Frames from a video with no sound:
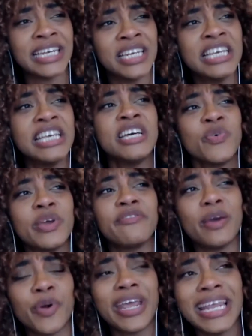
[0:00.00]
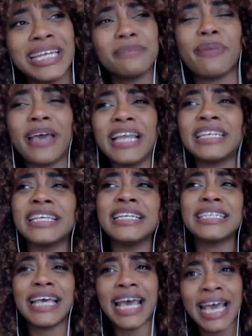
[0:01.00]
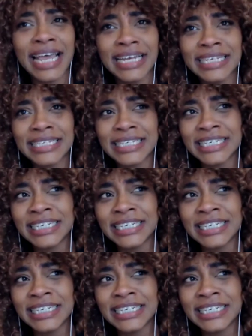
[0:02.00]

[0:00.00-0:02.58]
and we're independent, and